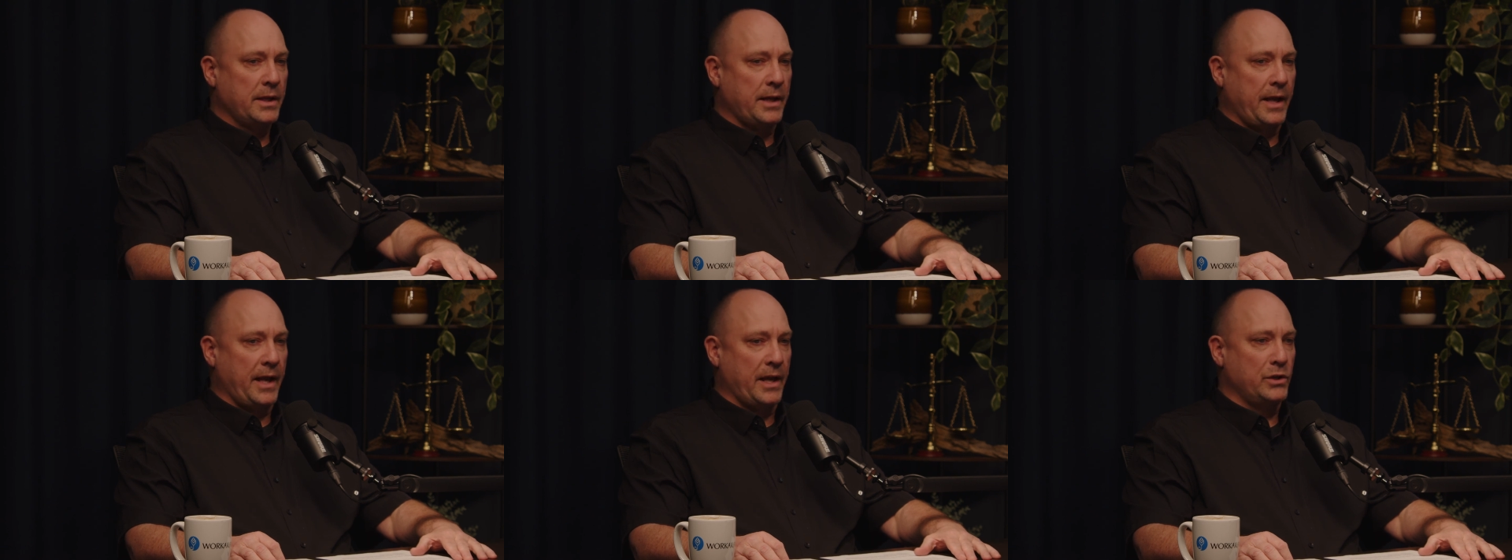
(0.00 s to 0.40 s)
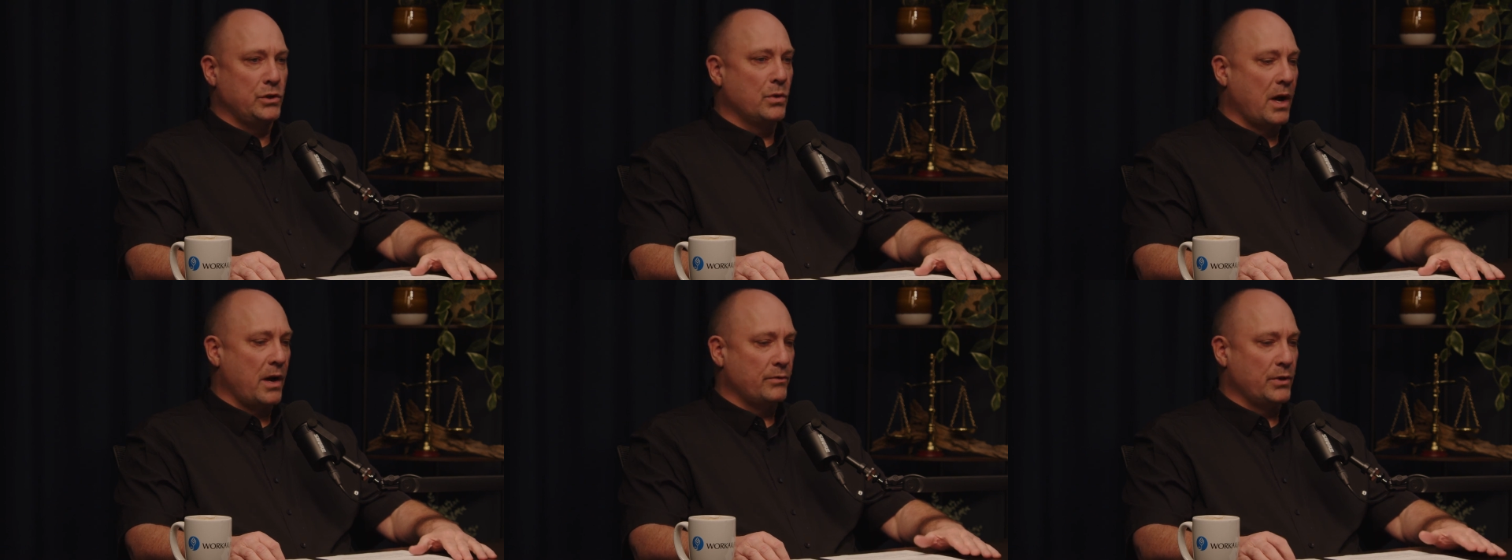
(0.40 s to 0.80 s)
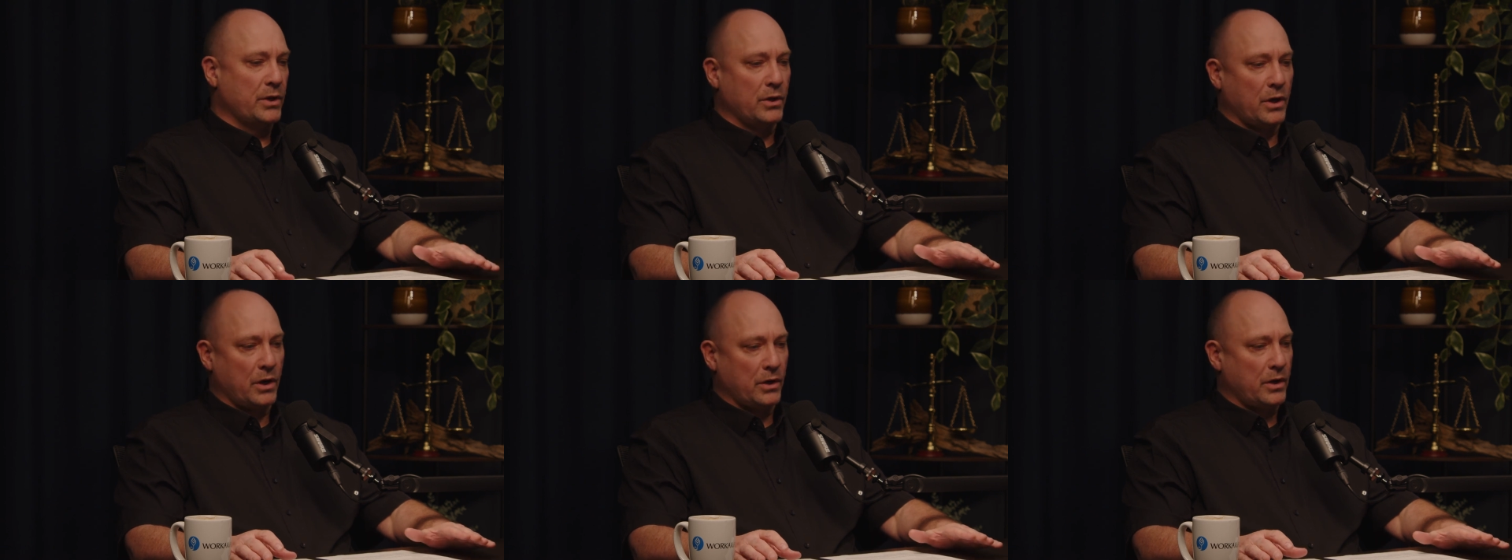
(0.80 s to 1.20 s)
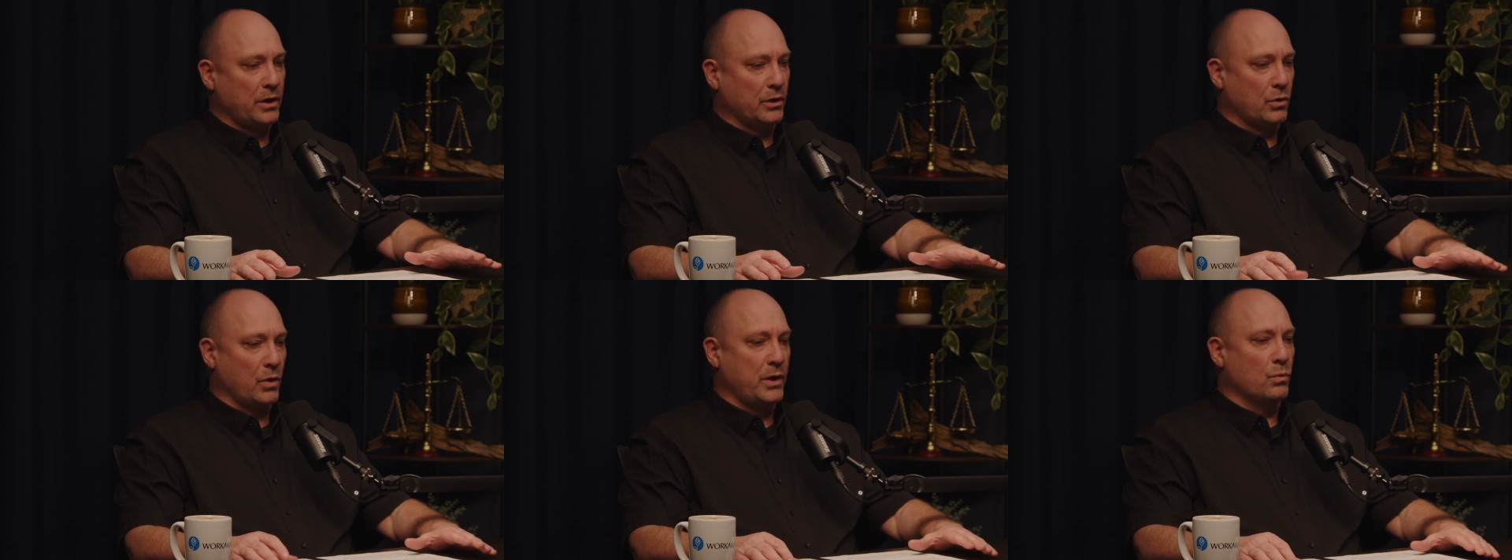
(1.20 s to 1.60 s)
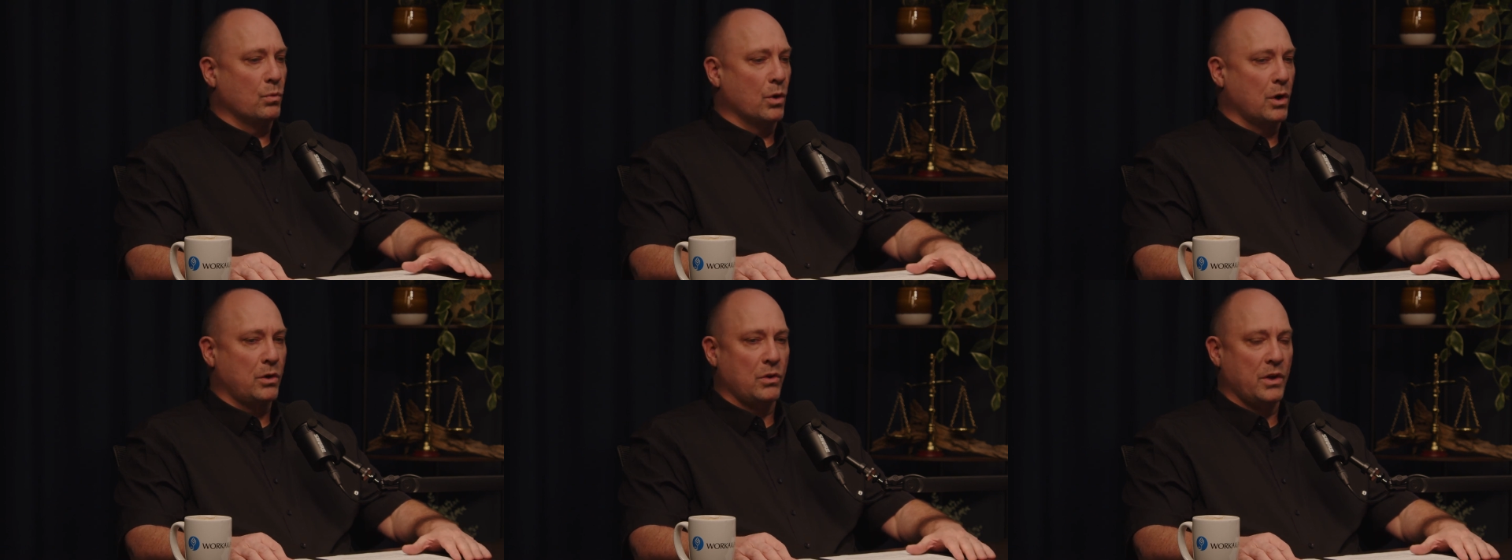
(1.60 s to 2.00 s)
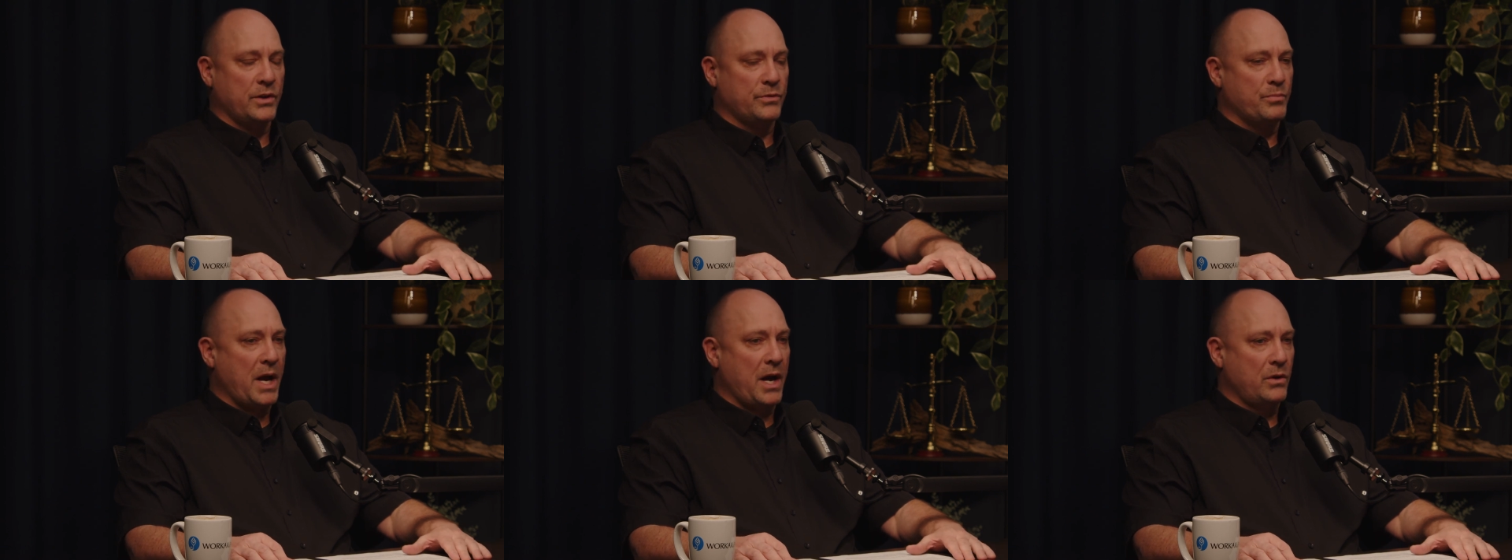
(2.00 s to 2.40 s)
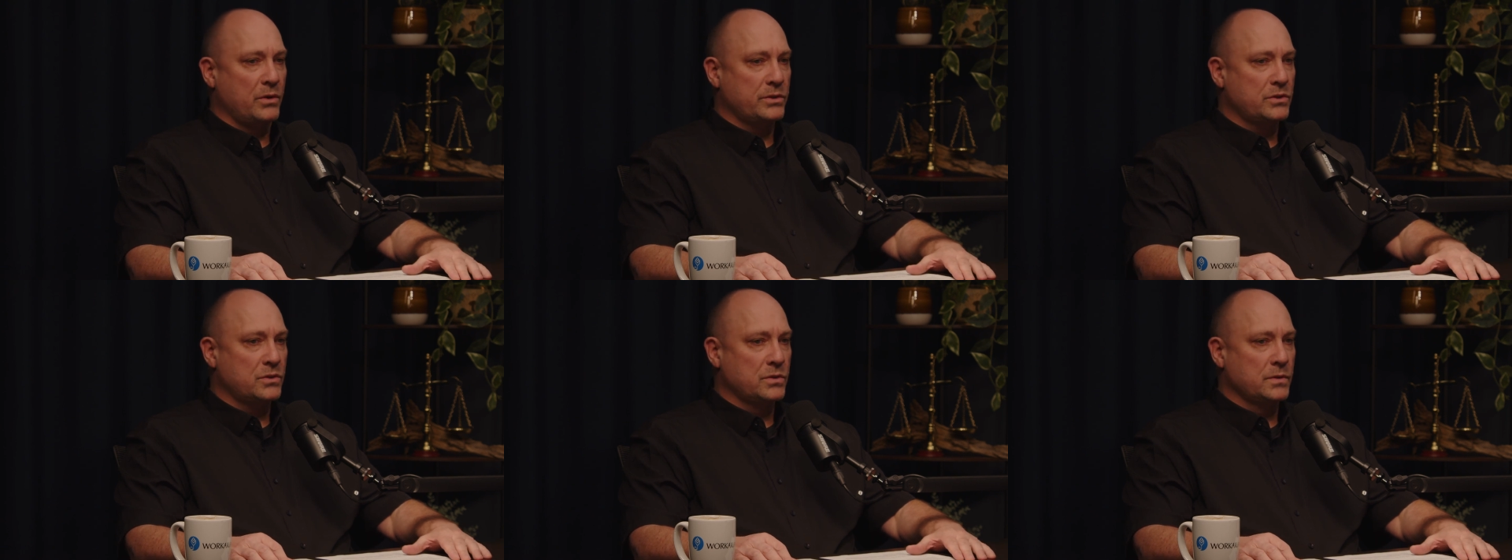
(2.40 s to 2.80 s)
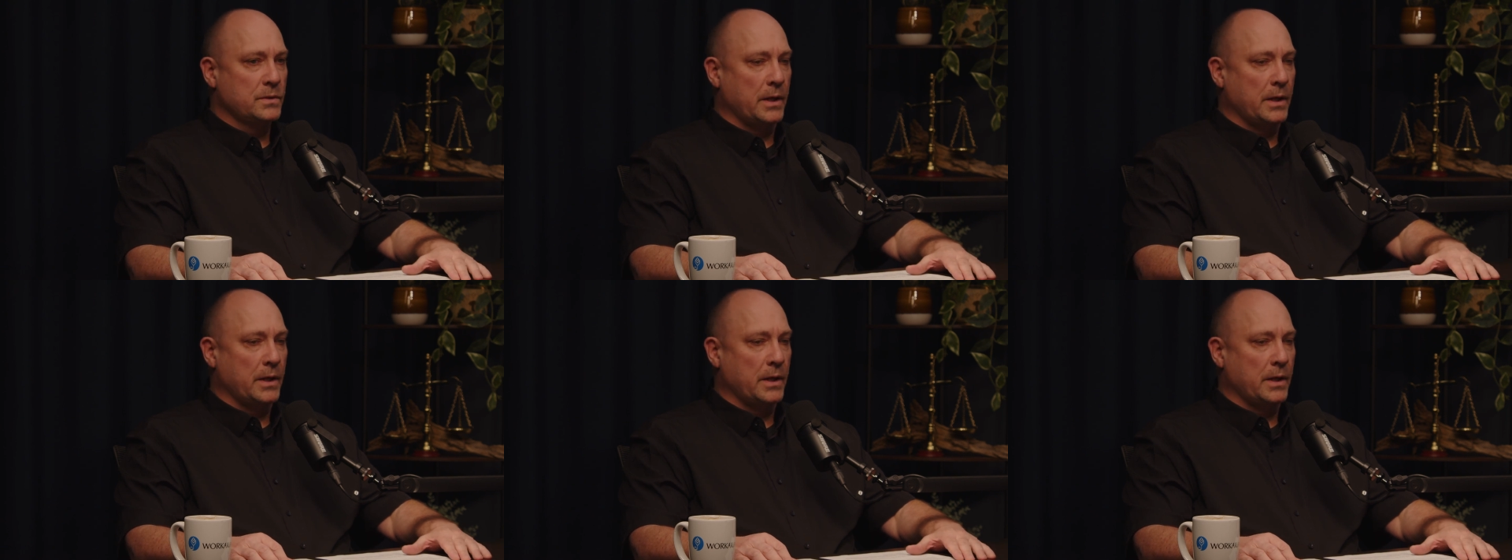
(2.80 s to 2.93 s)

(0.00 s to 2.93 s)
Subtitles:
and you have a great work-life balance,